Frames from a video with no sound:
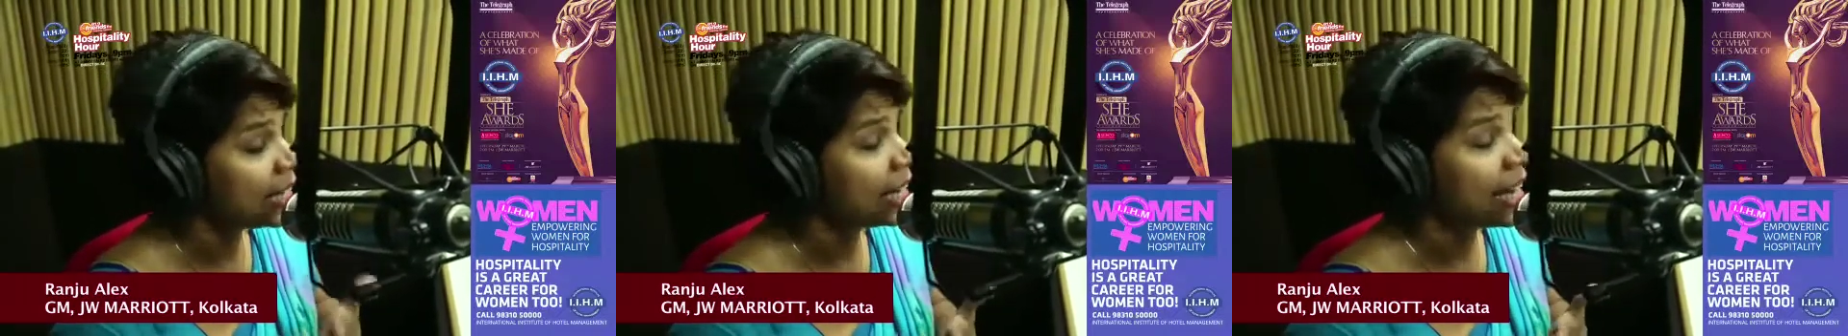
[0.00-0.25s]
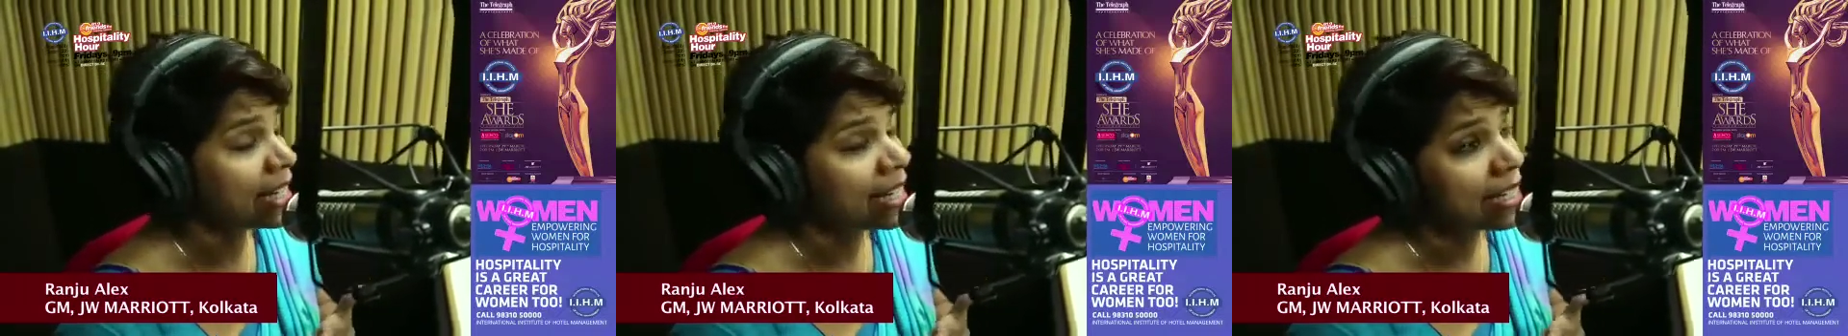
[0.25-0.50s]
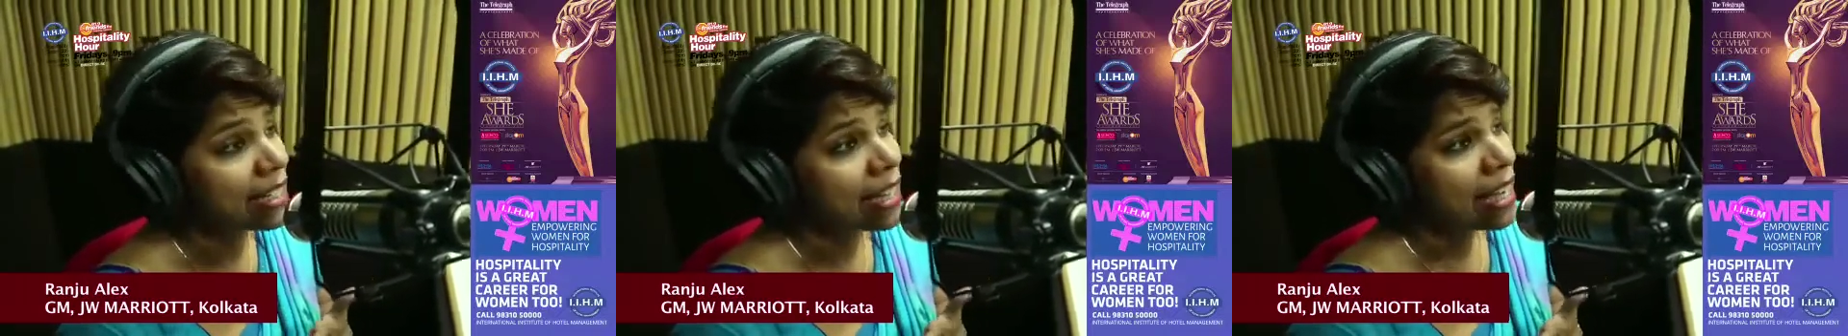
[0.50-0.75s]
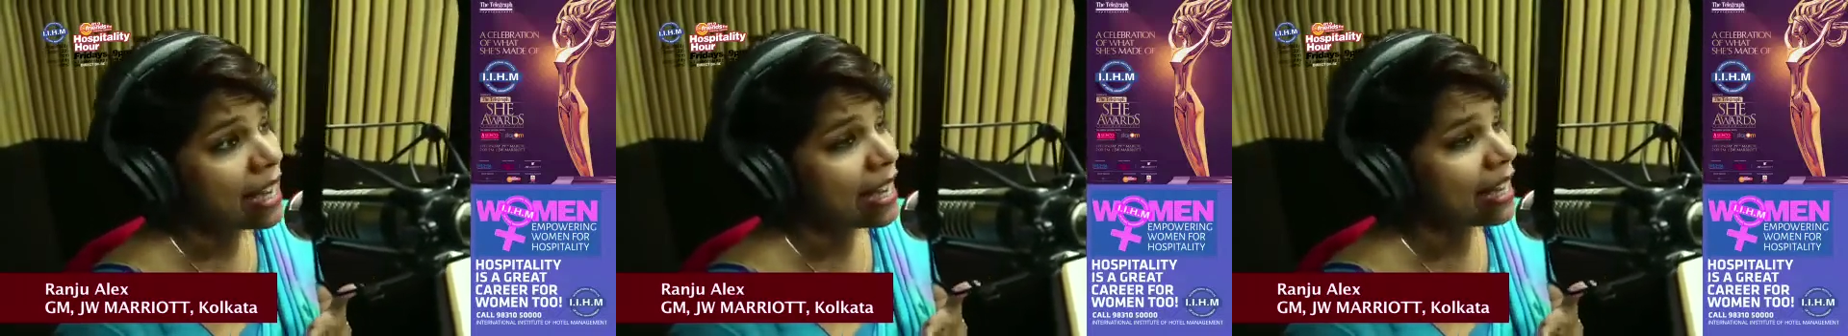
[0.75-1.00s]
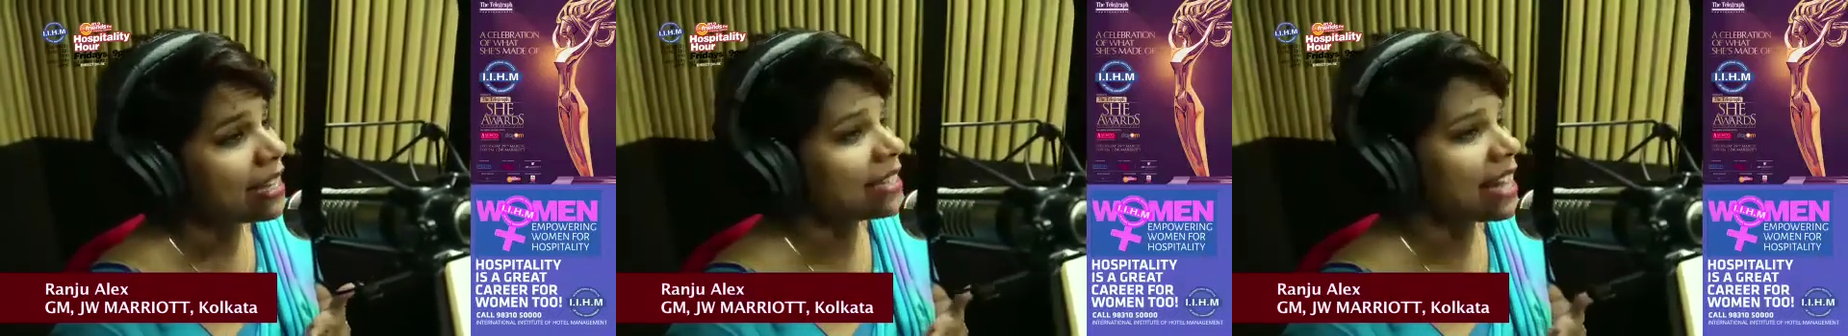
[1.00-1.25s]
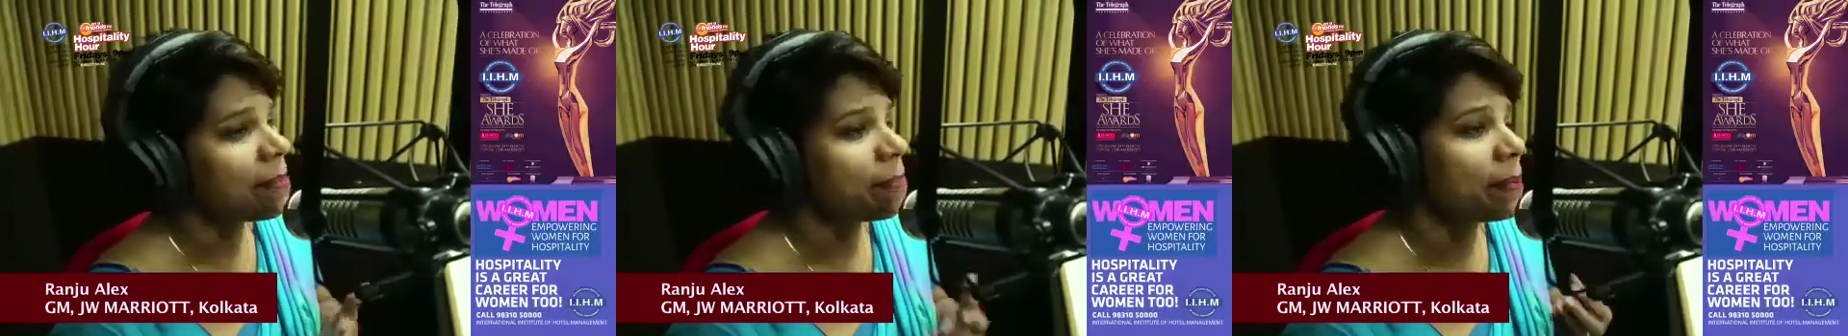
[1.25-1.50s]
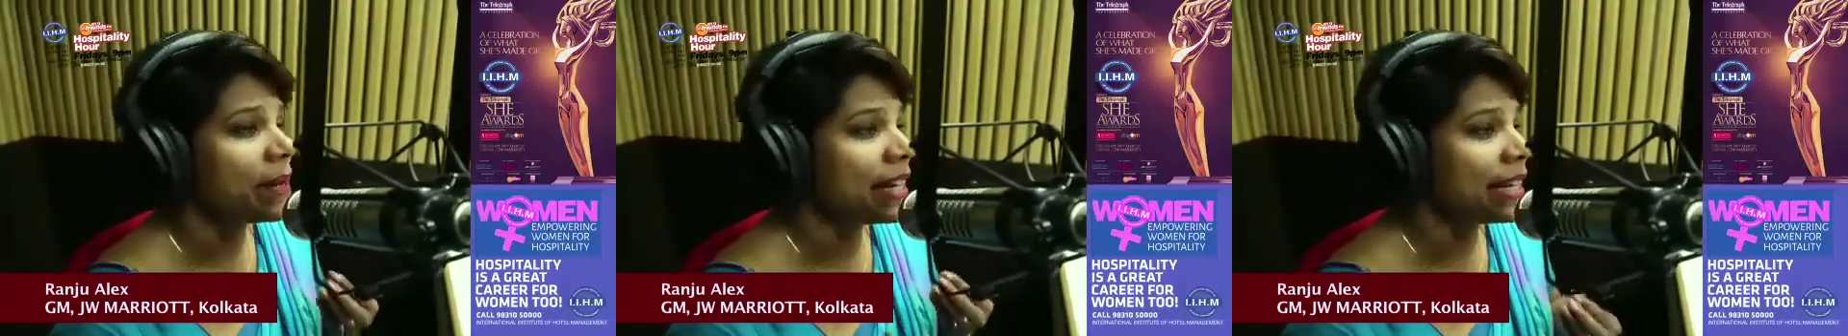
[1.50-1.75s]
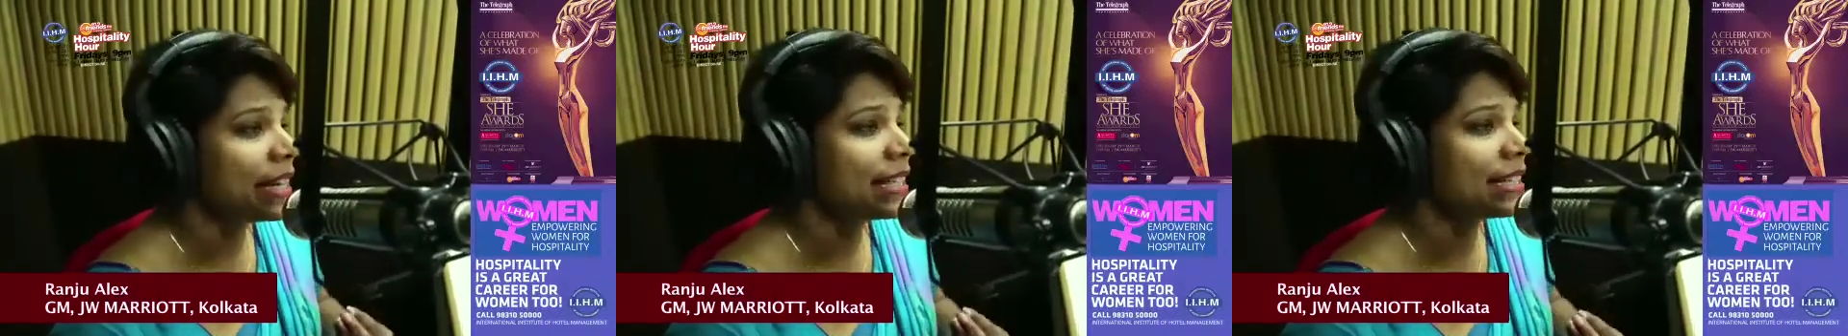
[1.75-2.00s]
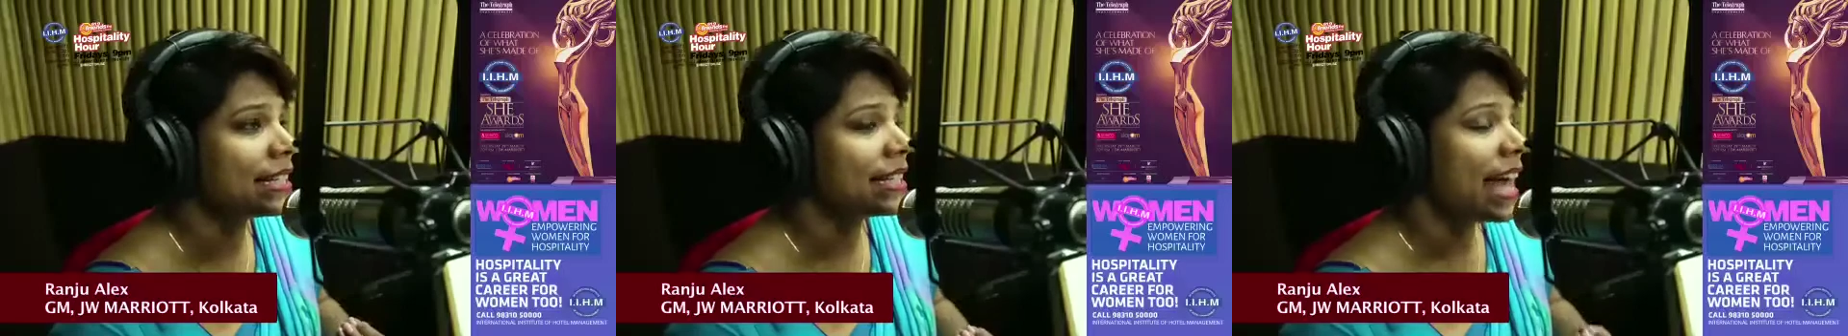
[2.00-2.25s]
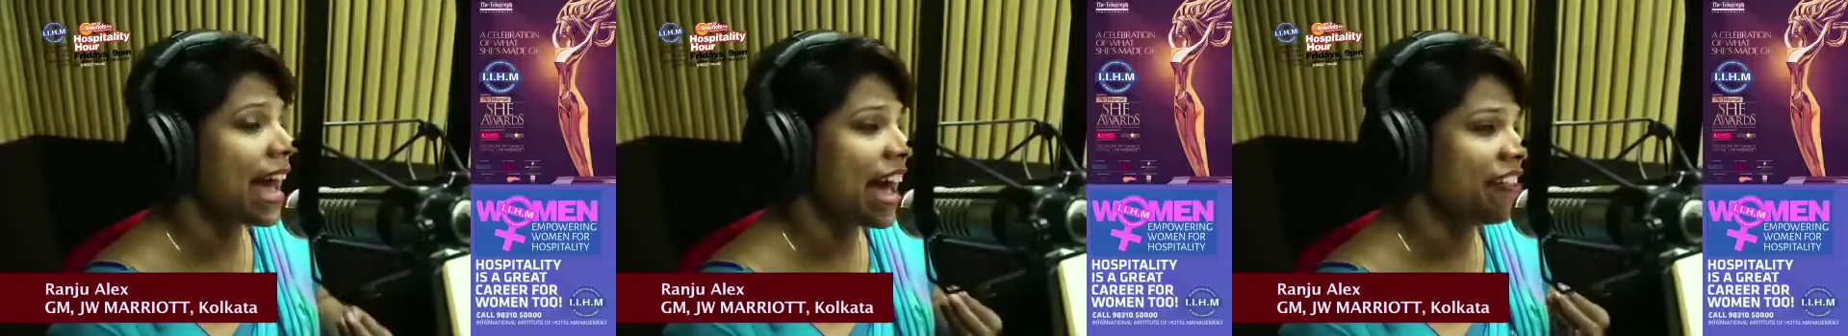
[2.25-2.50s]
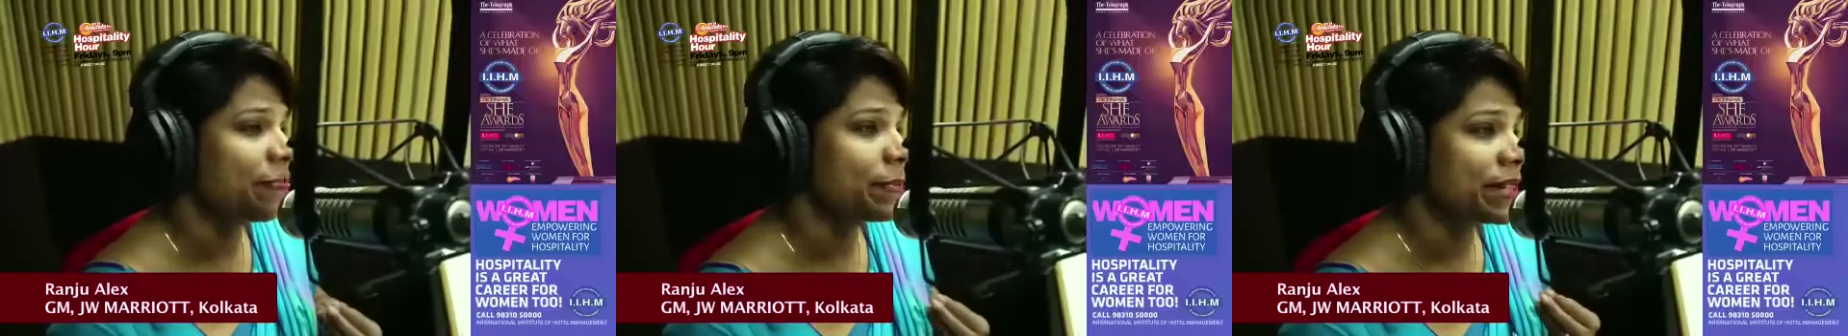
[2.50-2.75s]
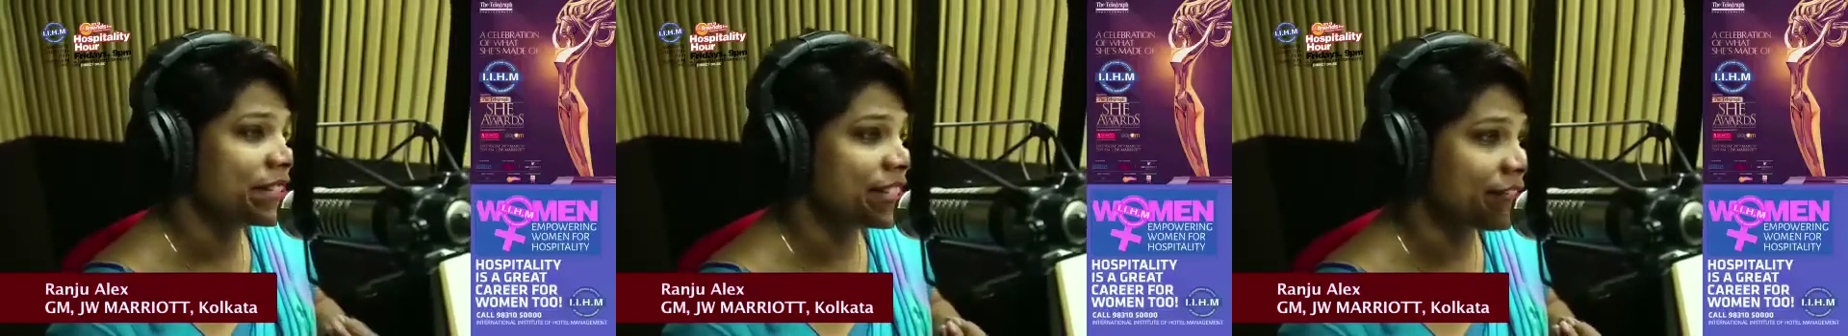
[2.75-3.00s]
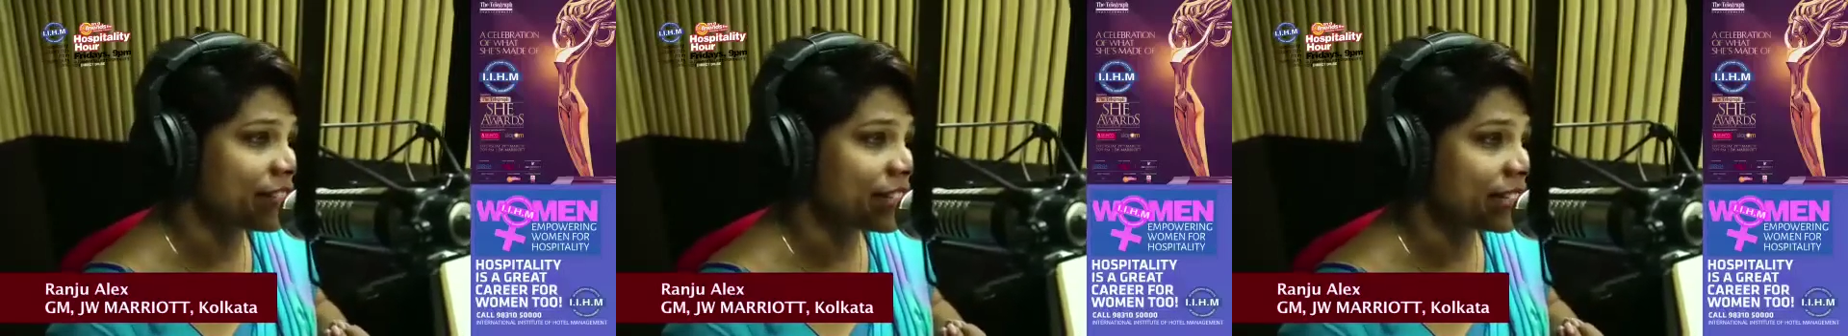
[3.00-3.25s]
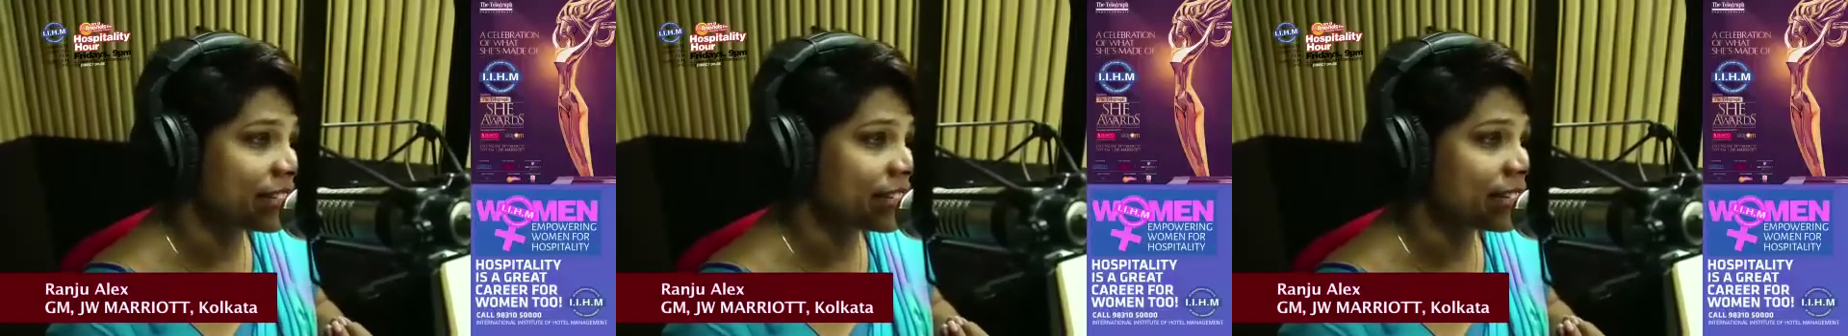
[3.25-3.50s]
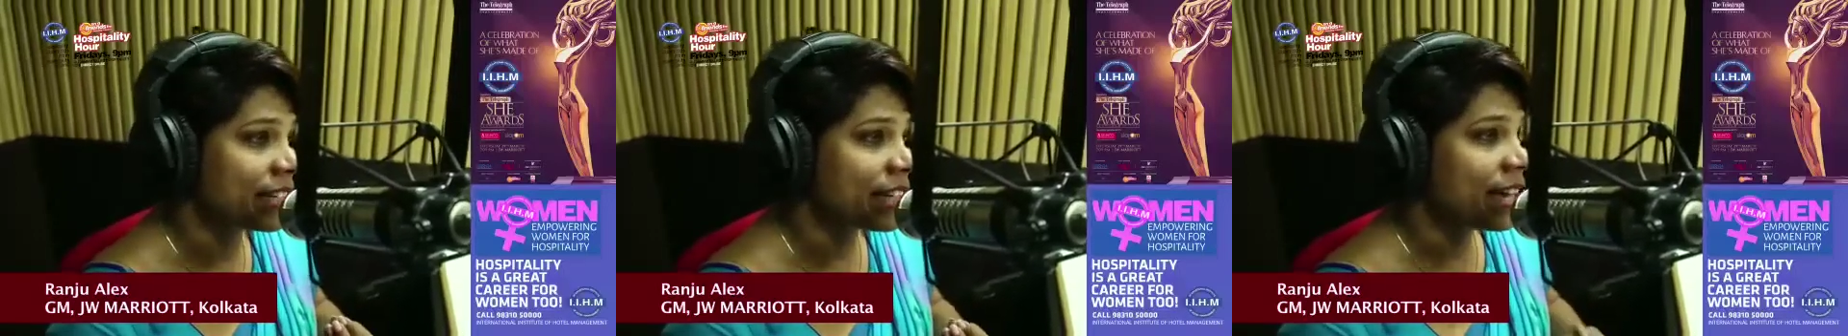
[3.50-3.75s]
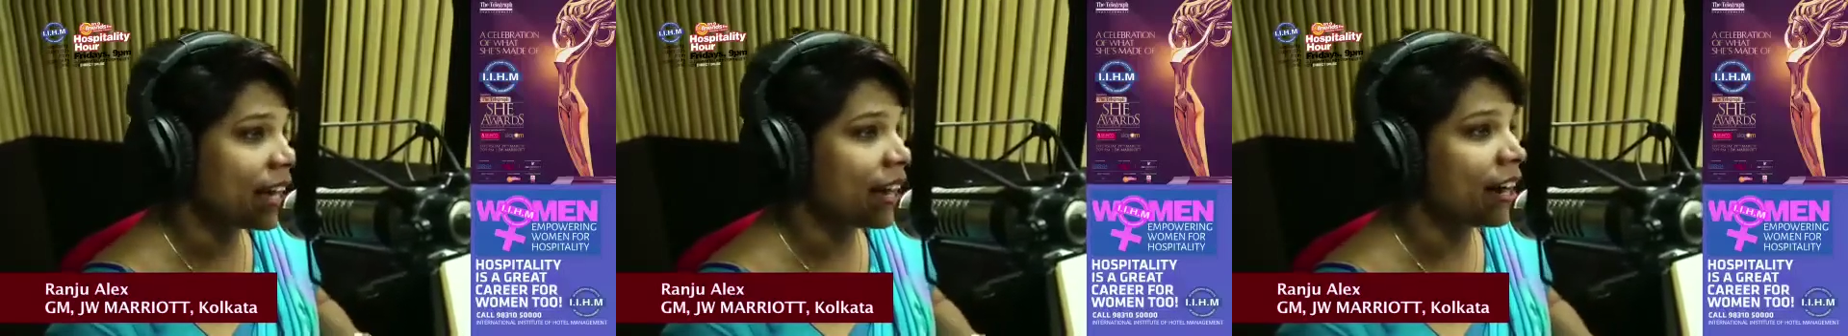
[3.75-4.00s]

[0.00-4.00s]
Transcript: ladies is that please have perseverance.